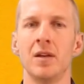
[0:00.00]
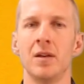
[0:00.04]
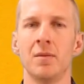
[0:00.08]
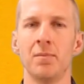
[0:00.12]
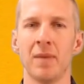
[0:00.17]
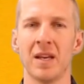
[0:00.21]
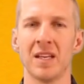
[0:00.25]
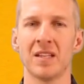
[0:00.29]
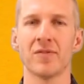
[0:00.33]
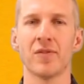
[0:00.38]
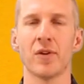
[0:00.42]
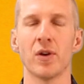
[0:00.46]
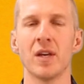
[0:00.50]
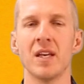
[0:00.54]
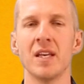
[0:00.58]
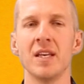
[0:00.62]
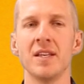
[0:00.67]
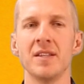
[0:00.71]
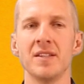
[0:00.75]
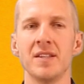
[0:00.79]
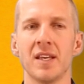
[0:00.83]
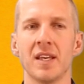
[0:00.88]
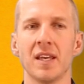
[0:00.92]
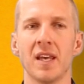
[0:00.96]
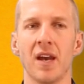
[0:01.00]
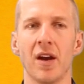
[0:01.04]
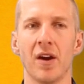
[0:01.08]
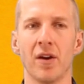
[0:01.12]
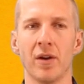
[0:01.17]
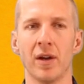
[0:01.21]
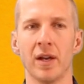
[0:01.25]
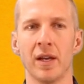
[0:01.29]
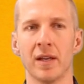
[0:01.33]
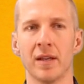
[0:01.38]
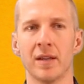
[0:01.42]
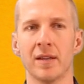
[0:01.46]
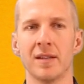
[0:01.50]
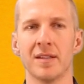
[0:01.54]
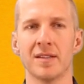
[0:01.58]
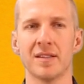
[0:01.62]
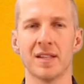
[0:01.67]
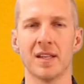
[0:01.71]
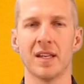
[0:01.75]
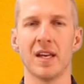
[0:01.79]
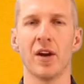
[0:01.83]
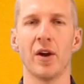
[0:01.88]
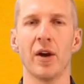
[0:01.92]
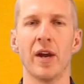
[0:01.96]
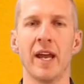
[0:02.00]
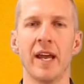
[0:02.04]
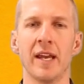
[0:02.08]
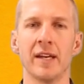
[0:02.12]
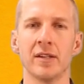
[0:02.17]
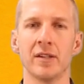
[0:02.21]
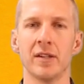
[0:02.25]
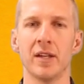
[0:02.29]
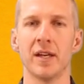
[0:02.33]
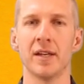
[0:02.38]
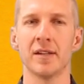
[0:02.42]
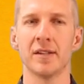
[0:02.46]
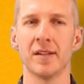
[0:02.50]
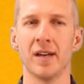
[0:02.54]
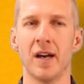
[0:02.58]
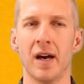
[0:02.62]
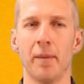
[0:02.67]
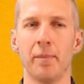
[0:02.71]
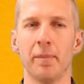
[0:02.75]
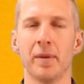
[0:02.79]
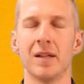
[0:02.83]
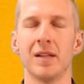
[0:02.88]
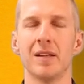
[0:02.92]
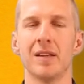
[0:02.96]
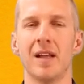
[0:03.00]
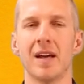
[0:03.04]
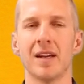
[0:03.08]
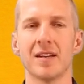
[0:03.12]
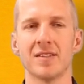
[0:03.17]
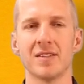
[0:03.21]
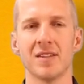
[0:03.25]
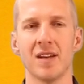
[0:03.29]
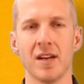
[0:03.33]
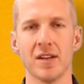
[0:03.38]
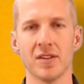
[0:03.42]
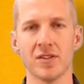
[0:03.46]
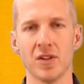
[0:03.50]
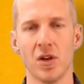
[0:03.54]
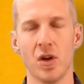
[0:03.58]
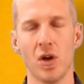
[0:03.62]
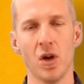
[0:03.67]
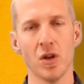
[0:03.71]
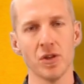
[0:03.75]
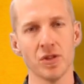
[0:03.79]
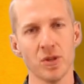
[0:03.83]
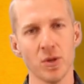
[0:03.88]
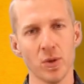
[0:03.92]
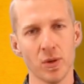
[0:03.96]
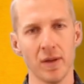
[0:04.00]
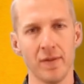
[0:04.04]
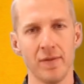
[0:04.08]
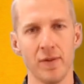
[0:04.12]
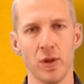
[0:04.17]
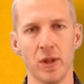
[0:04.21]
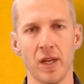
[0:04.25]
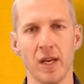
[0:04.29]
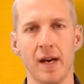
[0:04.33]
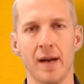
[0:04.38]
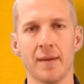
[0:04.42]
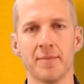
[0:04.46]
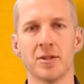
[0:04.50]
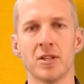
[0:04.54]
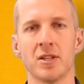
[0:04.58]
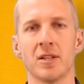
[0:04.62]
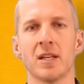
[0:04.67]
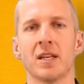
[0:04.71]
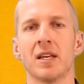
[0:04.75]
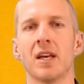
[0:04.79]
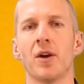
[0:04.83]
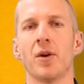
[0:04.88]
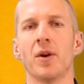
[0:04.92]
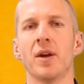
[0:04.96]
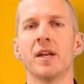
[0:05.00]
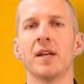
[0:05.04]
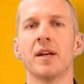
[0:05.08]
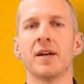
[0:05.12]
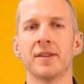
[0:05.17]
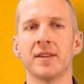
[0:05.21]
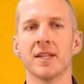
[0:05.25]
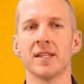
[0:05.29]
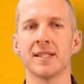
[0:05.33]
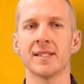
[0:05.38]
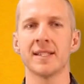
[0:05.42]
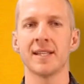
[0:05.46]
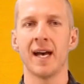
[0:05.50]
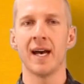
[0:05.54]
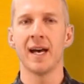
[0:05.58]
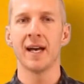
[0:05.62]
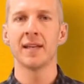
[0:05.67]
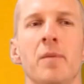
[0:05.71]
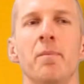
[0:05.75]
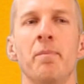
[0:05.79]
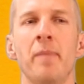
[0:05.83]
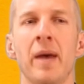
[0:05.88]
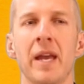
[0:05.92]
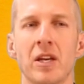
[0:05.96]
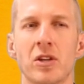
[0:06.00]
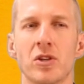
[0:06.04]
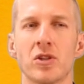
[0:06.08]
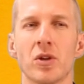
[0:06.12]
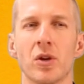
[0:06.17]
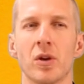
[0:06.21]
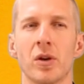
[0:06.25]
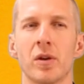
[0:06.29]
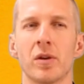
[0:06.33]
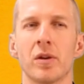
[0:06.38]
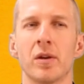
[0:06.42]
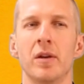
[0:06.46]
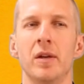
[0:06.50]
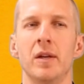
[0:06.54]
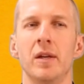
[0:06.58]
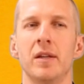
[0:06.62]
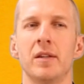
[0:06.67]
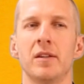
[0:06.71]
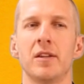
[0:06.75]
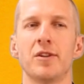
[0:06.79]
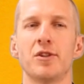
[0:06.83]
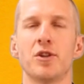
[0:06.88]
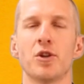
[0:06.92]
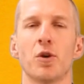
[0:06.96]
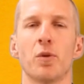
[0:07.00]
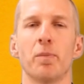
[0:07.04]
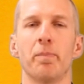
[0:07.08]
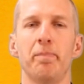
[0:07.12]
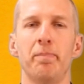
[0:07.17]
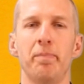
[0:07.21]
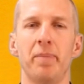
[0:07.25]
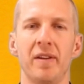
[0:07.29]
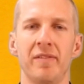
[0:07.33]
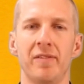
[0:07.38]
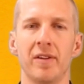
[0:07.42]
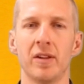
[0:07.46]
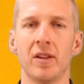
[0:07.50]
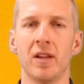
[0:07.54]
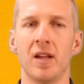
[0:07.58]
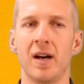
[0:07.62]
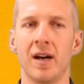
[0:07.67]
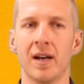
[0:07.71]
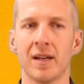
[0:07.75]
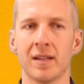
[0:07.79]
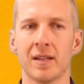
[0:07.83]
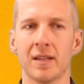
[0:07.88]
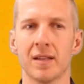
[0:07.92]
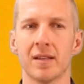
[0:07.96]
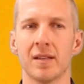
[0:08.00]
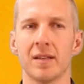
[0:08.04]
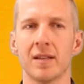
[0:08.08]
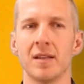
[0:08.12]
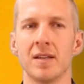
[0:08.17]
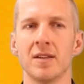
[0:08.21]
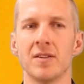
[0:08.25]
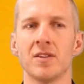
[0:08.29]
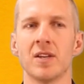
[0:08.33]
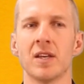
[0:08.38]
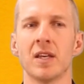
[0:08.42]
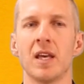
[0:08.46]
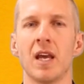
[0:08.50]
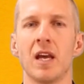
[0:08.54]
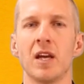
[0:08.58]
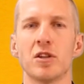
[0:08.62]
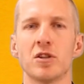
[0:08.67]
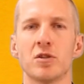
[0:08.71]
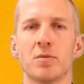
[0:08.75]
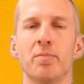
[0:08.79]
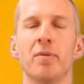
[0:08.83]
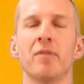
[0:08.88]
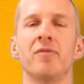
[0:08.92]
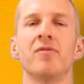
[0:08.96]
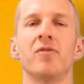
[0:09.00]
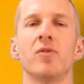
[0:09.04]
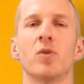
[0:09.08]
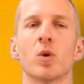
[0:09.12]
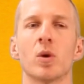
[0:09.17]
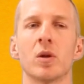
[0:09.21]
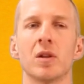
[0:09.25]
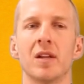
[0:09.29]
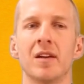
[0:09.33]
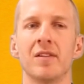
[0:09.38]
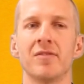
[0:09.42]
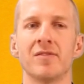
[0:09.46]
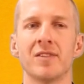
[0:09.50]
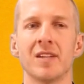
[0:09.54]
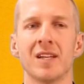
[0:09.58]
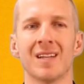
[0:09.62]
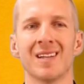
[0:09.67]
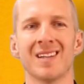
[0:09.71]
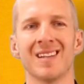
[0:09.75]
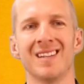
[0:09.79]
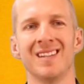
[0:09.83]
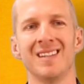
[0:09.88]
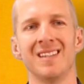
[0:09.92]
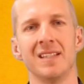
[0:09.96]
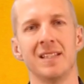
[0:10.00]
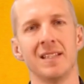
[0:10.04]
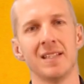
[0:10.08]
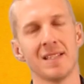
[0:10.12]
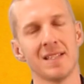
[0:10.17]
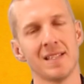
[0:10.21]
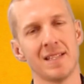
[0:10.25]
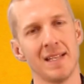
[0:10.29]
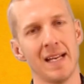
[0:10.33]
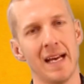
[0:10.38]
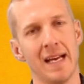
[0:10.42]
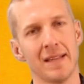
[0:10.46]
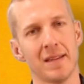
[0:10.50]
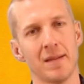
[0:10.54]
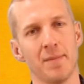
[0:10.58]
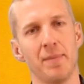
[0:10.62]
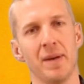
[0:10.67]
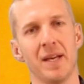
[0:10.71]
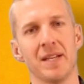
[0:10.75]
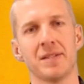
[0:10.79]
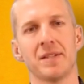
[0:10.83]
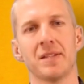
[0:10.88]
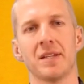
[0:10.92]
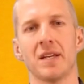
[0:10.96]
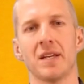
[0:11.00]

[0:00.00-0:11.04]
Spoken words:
makes for easy carry. It's a carry handle on top. A lot of saws also give you the option to carry it on the side. Make sure that your pivot lock is engaged before lifting. It's not the best to